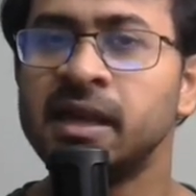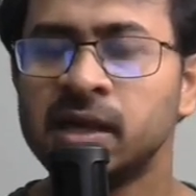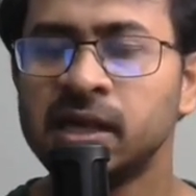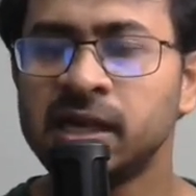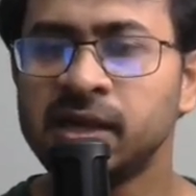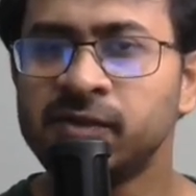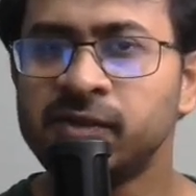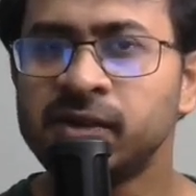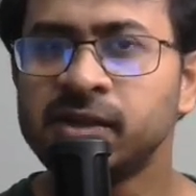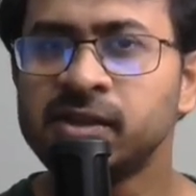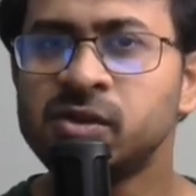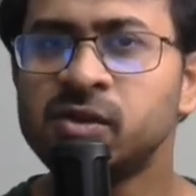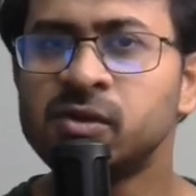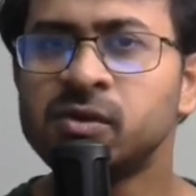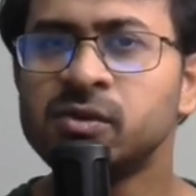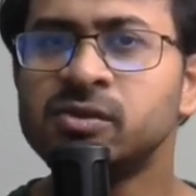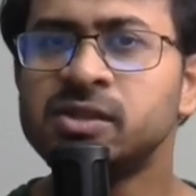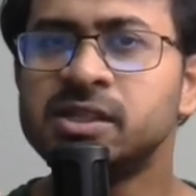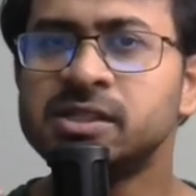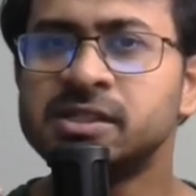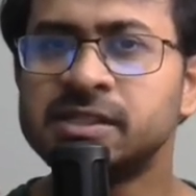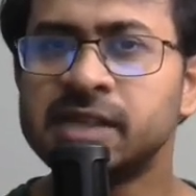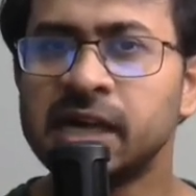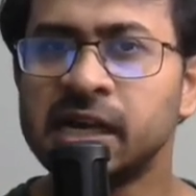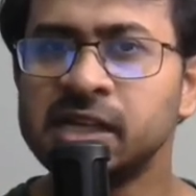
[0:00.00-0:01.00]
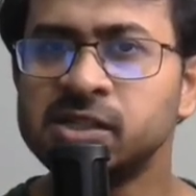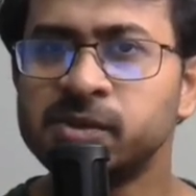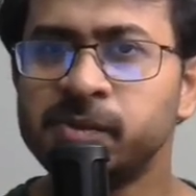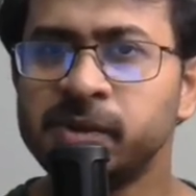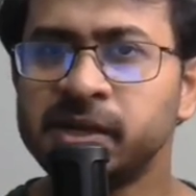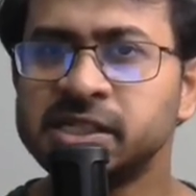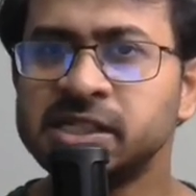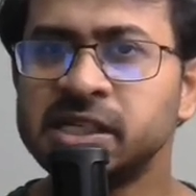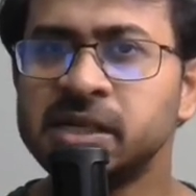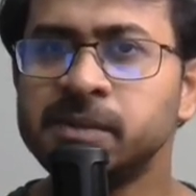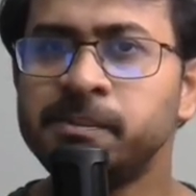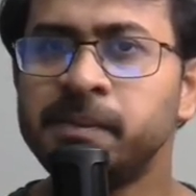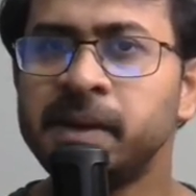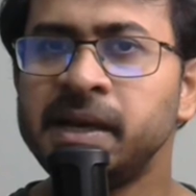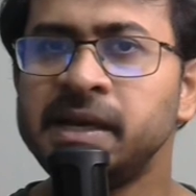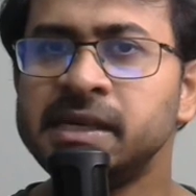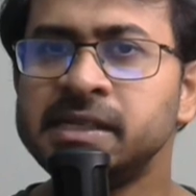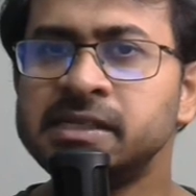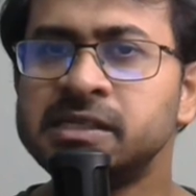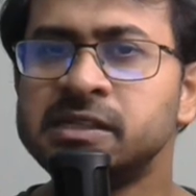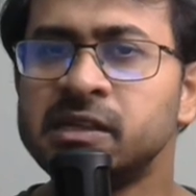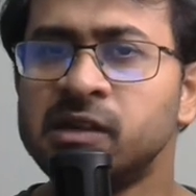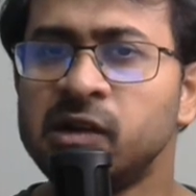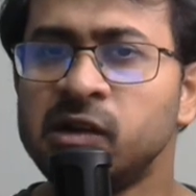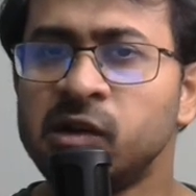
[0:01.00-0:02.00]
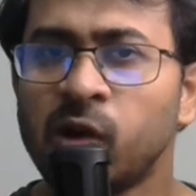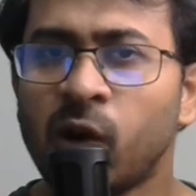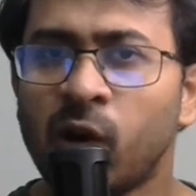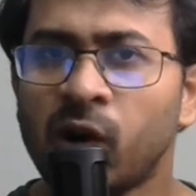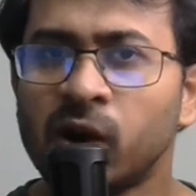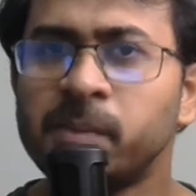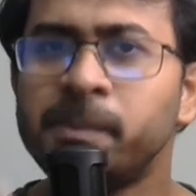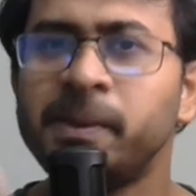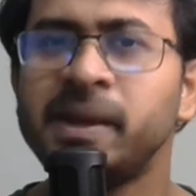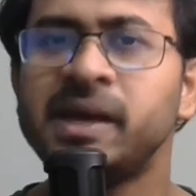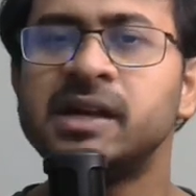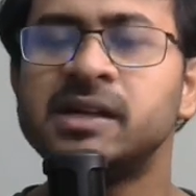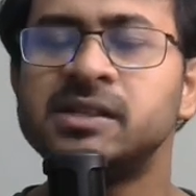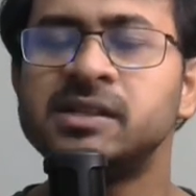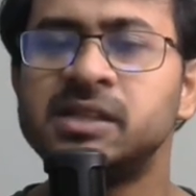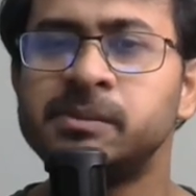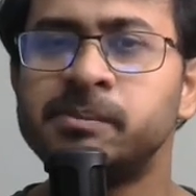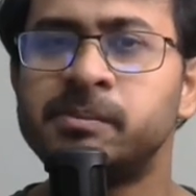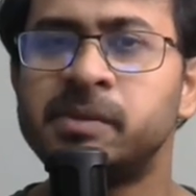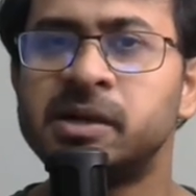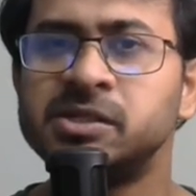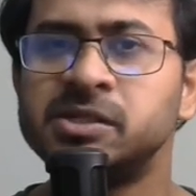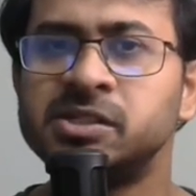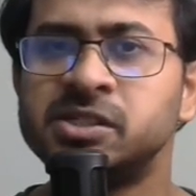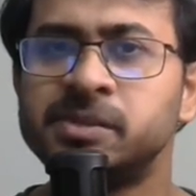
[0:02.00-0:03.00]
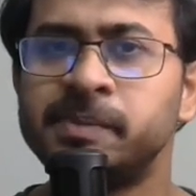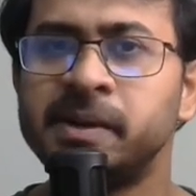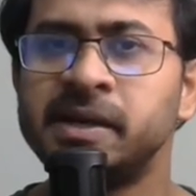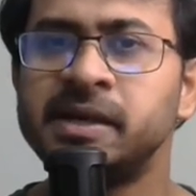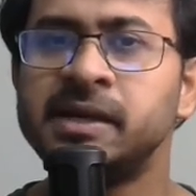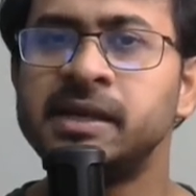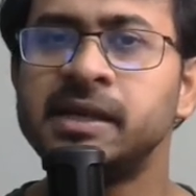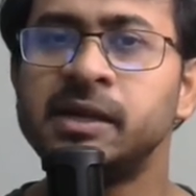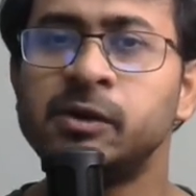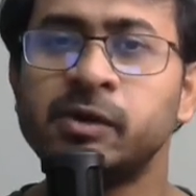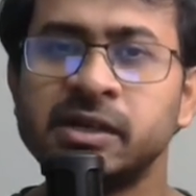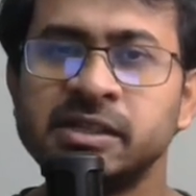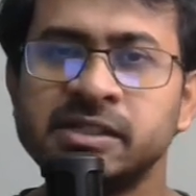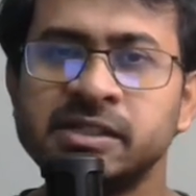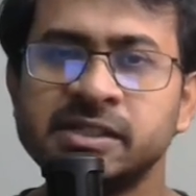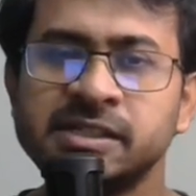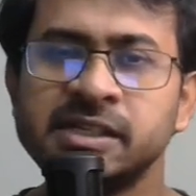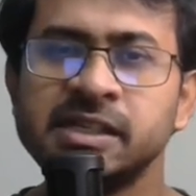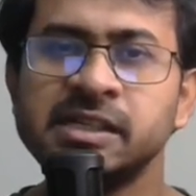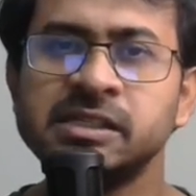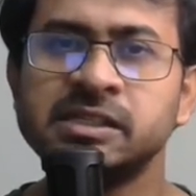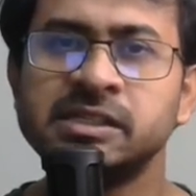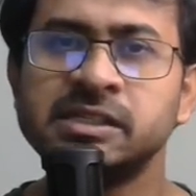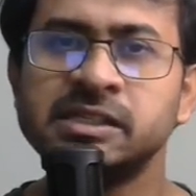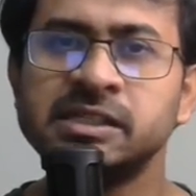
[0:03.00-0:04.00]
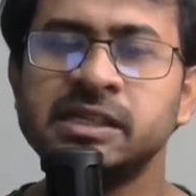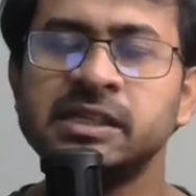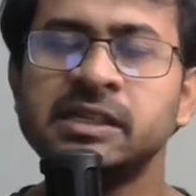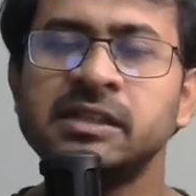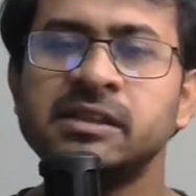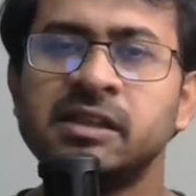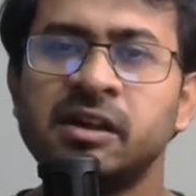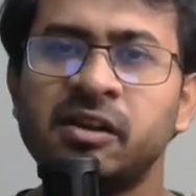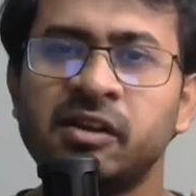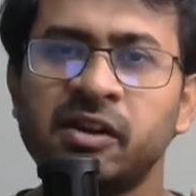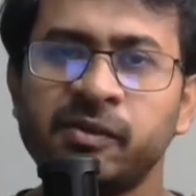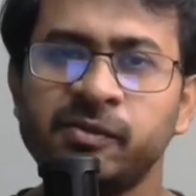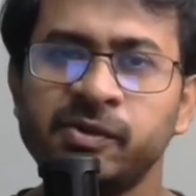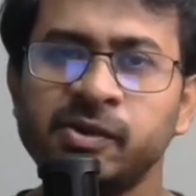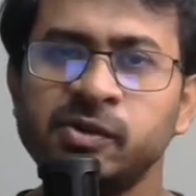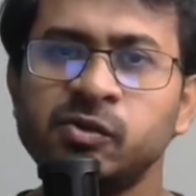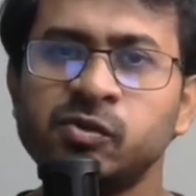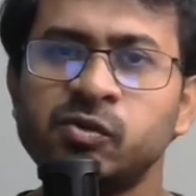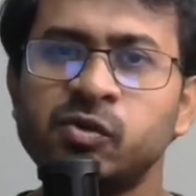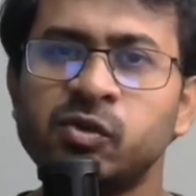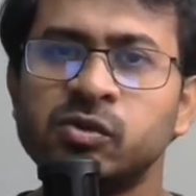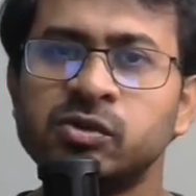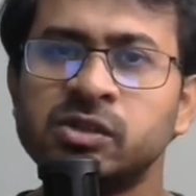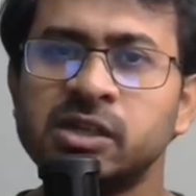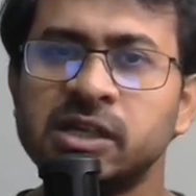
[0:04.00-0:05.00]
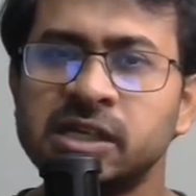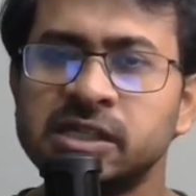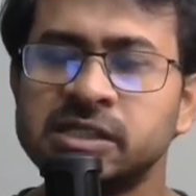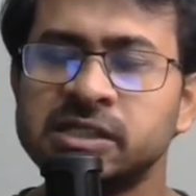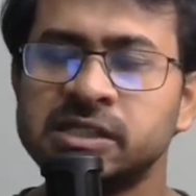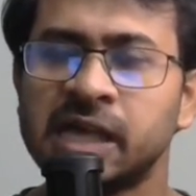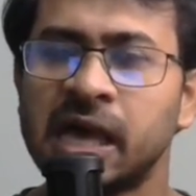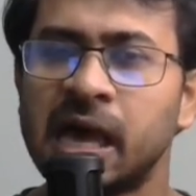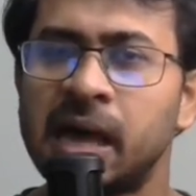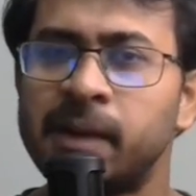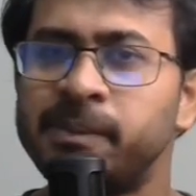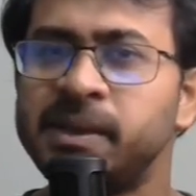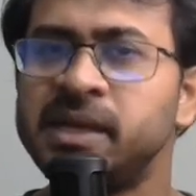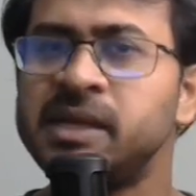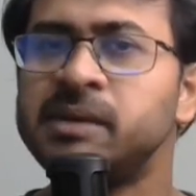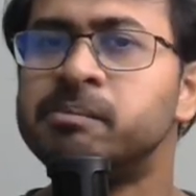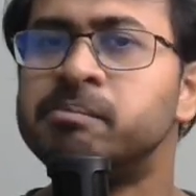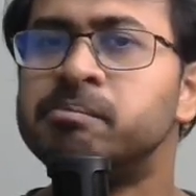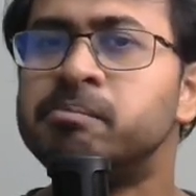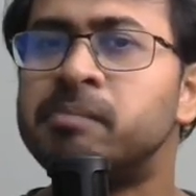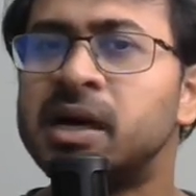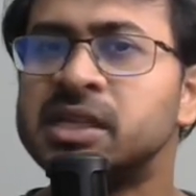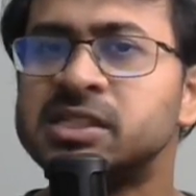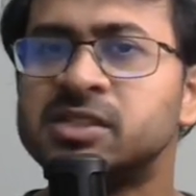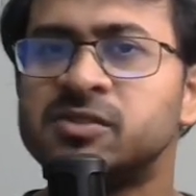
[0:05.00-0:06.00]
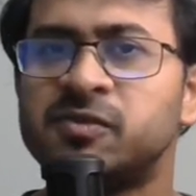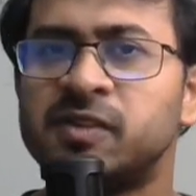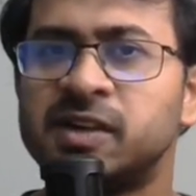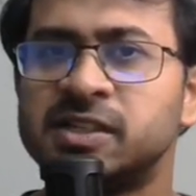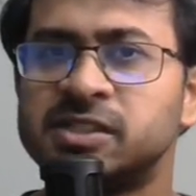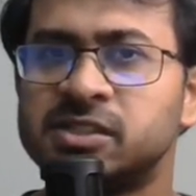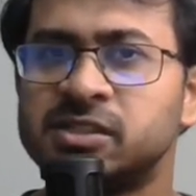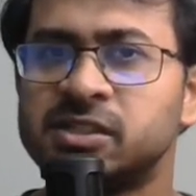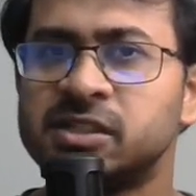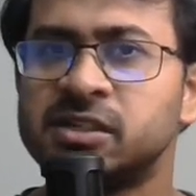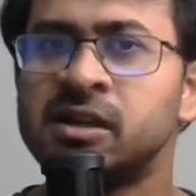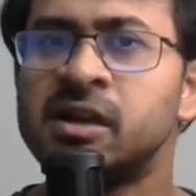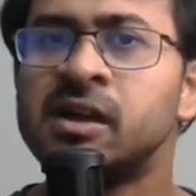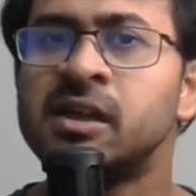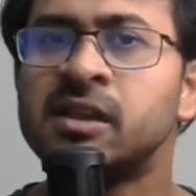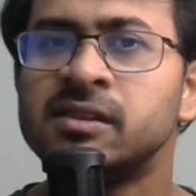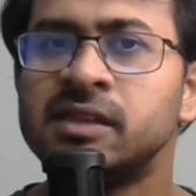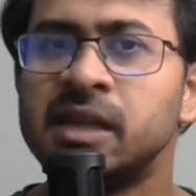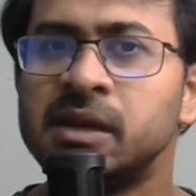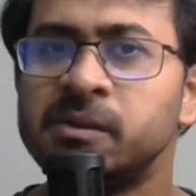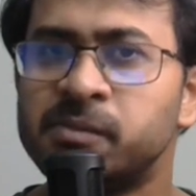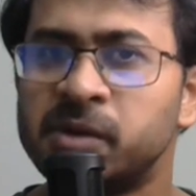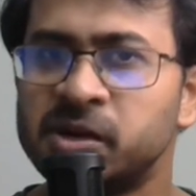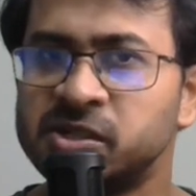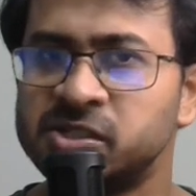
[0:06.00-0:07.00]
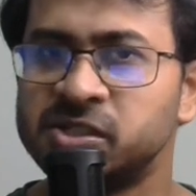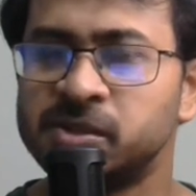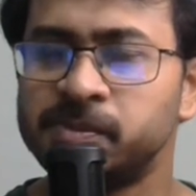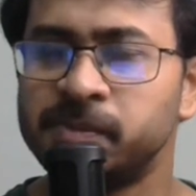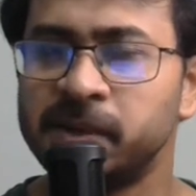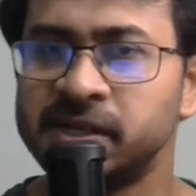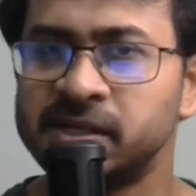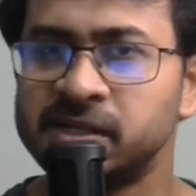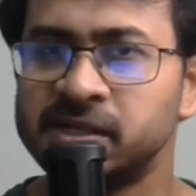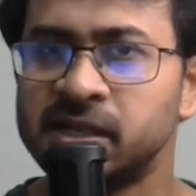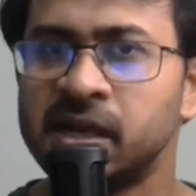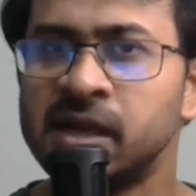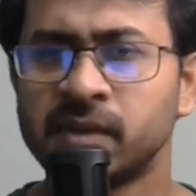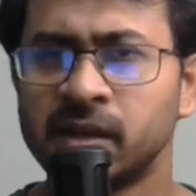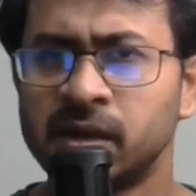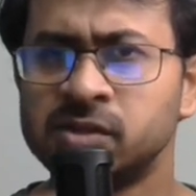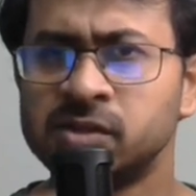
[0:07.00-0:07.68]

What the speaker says: Even though the size of Asian Paint is a lot bigger than Berger Paint, you can still see the revenue growth is happening much faster than Berger Paint.